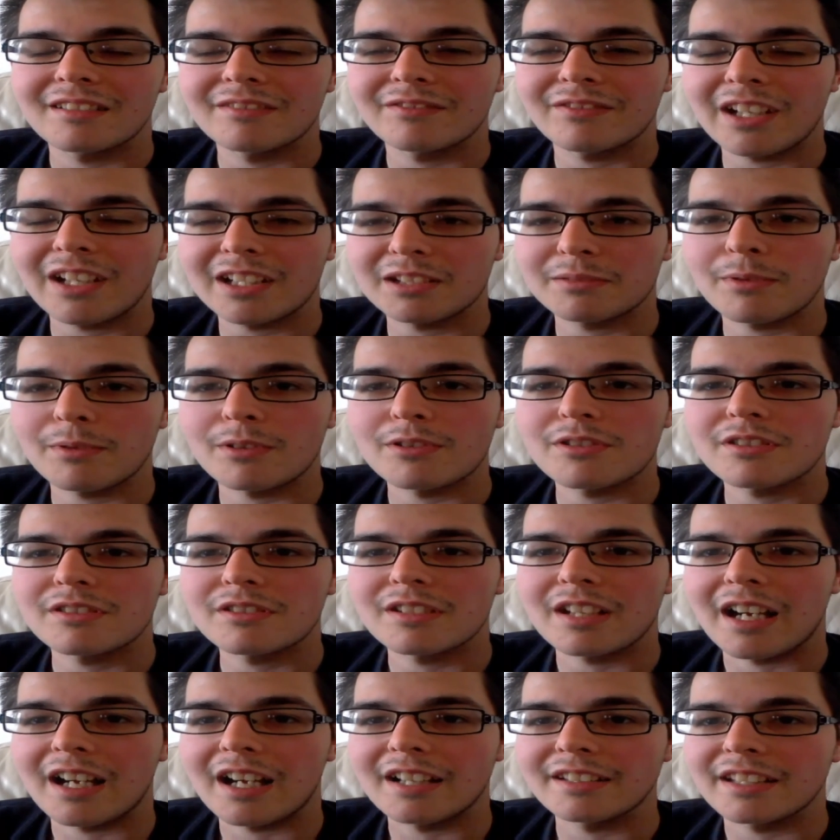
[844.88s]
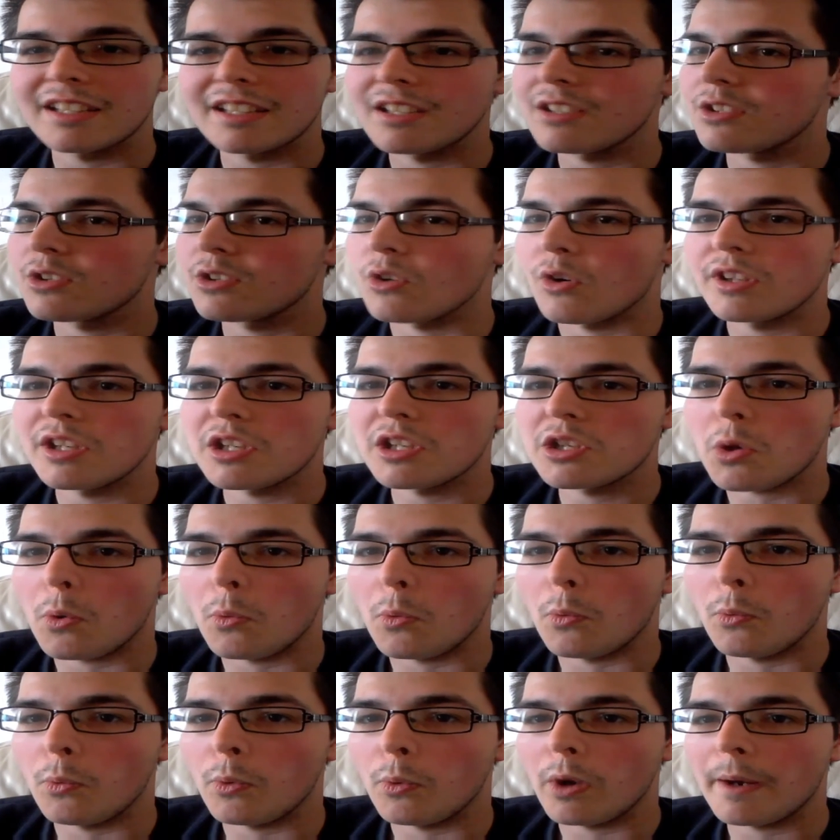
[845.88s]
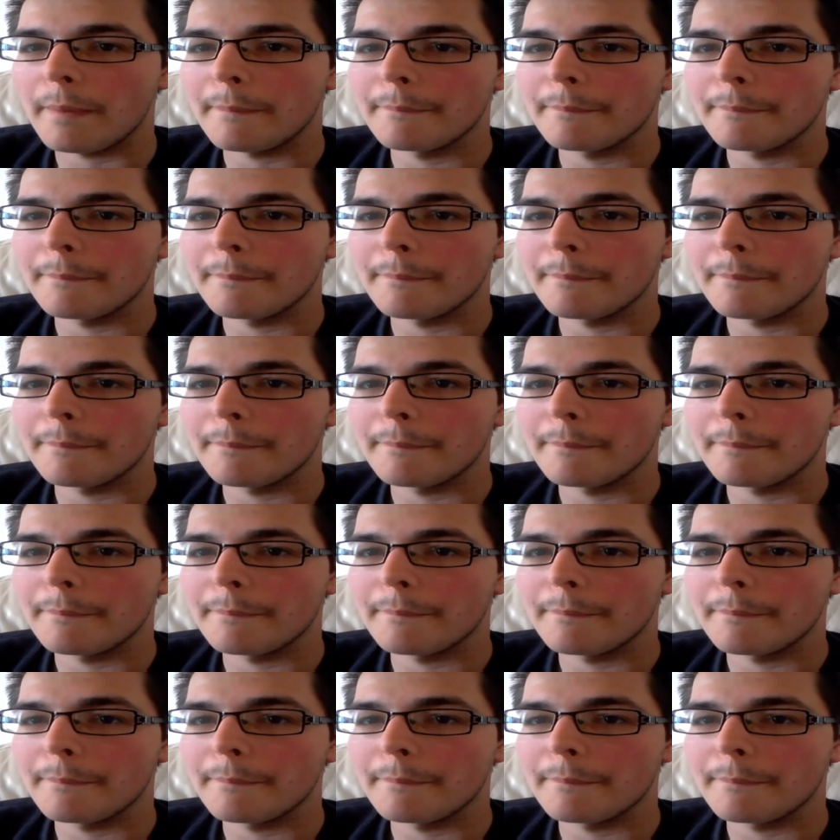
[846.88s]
Thanks for watching and enjoy the show.